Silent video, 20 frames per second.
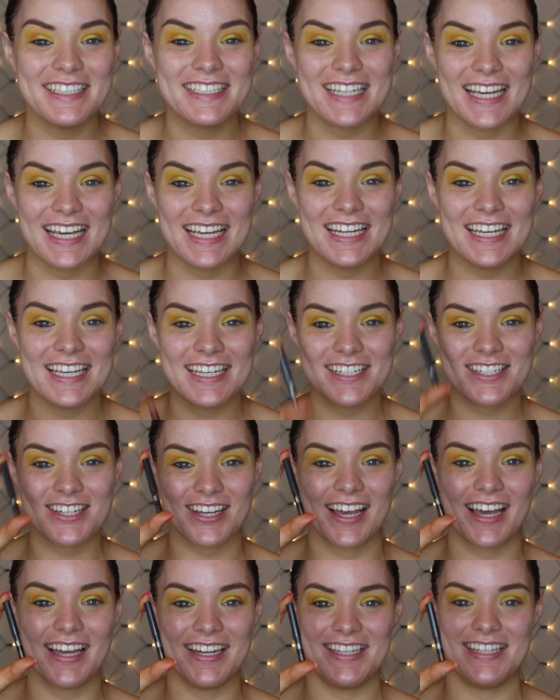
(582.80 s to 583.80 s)
teeny
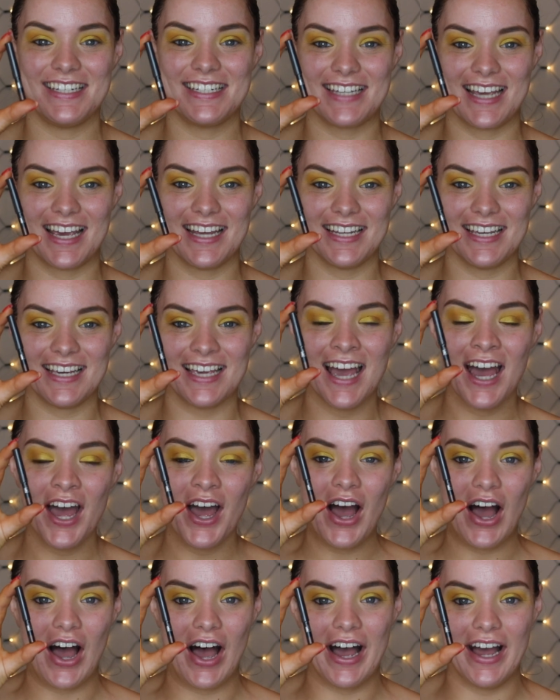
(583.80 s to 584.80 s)
tiny Teddy
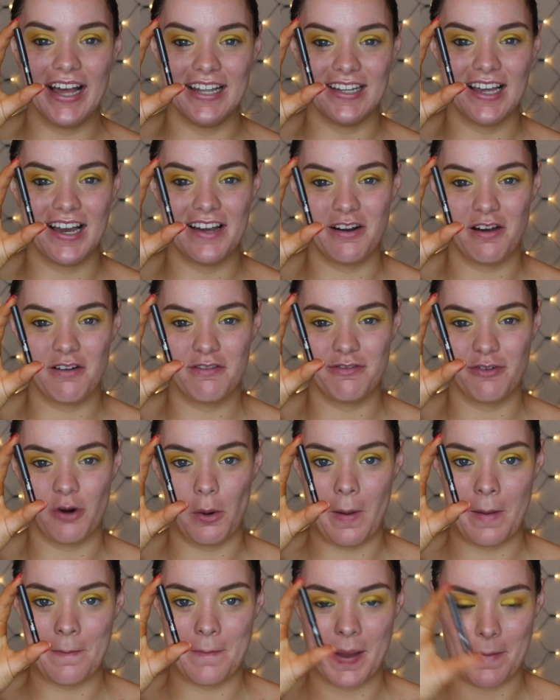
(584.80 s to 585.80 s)
eyeliner
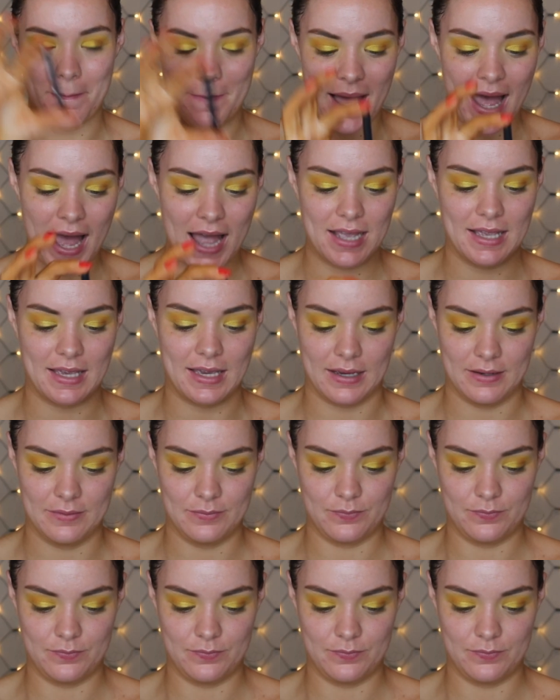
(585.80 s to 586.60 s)
from MAC.